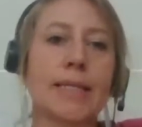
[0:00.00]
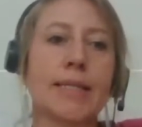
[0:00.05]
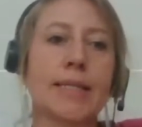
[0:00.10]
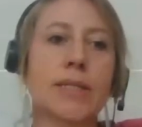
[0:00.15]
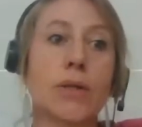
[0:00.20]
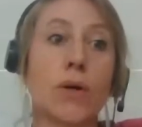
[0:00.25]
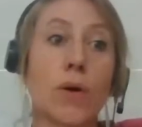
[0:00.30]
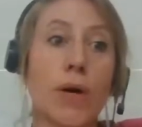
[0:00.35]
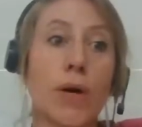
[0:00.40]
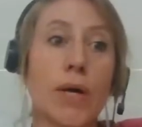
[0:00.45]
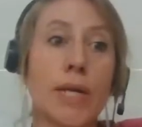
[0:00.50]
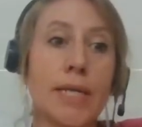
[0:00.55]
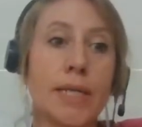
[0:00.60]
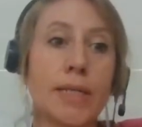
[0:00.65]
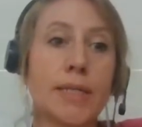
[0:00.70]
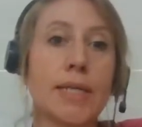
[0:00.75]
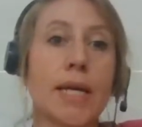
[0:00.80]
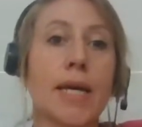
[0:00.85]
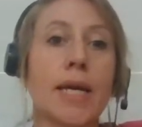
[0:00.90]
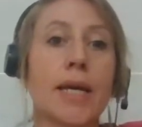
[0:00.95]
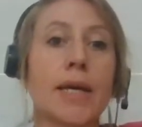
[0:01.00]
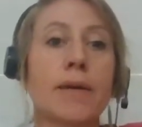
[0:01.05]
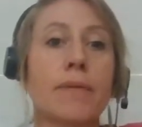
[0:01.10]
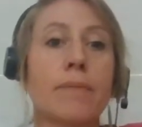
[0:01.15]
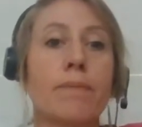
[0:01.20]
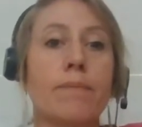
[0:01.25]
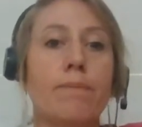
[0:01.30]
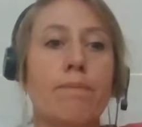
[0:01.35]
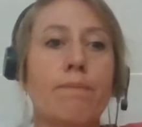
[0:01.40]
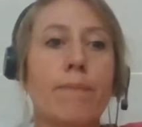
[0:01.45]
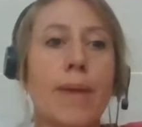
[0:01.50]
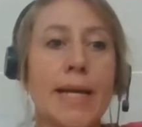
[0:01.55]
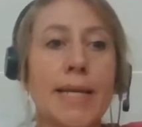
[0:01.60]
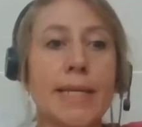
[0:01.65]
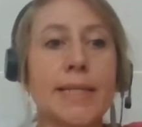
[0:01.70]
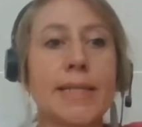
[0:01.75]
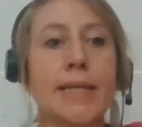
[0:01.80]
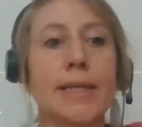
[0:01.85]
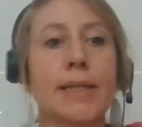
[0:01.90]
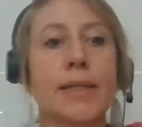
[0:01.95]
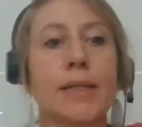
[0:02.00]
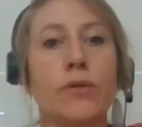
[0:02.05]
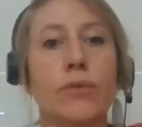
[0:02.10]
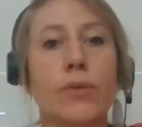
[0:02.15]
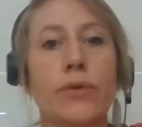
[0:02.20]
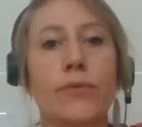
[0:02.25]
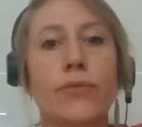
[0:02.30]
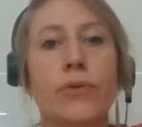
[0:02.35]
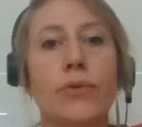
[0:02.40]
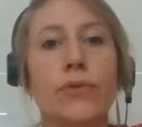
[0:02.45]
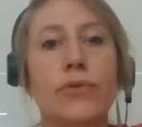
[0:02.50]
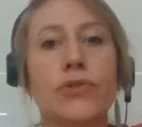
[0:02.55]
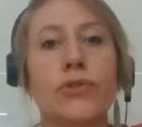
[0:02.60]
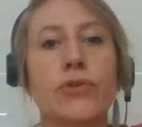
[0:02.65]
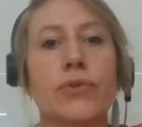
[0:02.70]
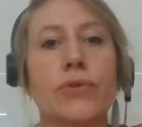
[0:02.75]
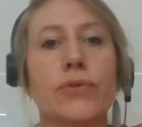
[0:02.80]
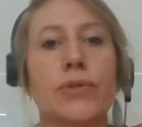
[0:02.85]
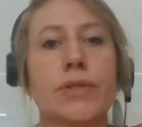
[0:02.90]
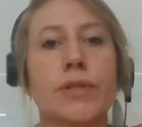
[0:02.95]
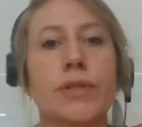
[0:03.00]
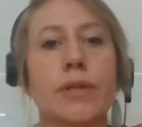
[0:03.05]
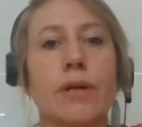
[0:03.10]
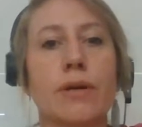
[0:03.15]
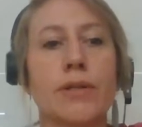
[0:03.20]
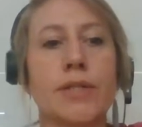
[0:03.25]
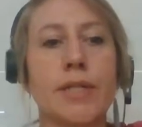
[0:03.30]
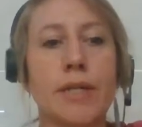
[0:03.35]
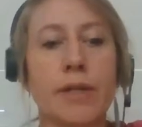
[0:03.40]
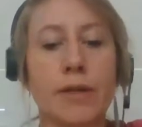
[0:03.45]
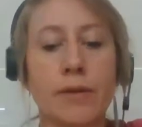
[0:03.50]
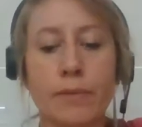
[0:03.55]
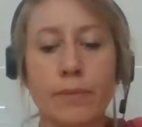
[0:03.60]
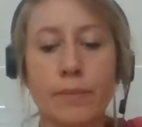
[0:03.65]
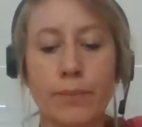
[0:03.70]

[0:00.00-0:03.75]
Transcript: So, an intake basically refers to your starting